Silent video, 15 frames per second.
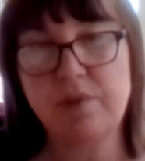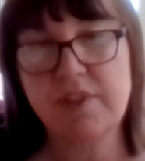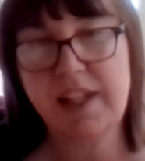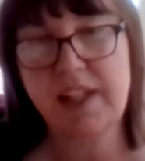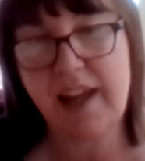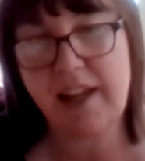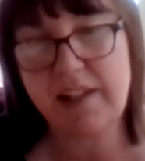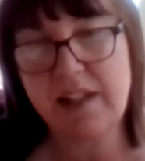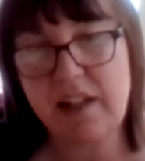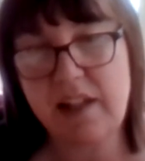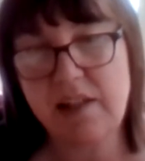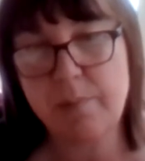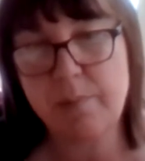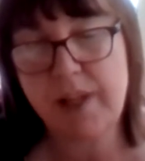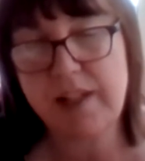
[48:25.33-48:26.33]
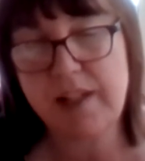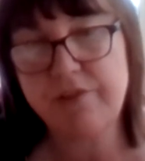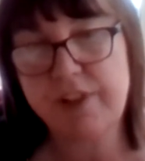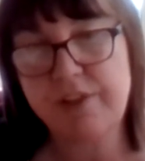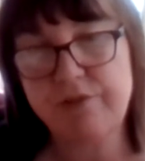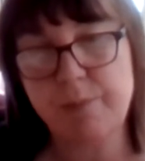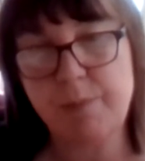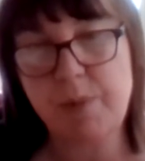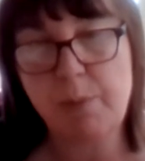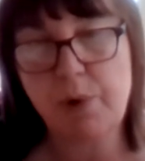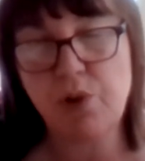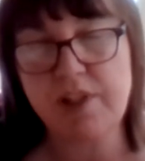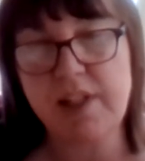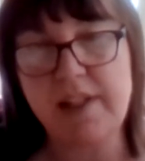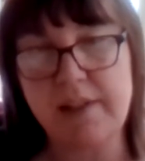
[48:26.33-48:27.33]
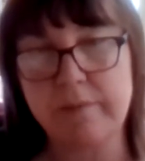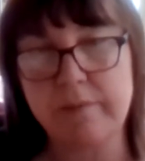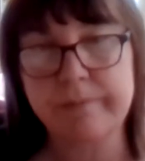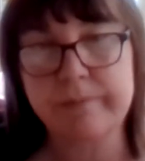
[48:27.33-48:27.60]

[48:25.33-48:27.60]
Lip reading: to get any kind of benefit from your body.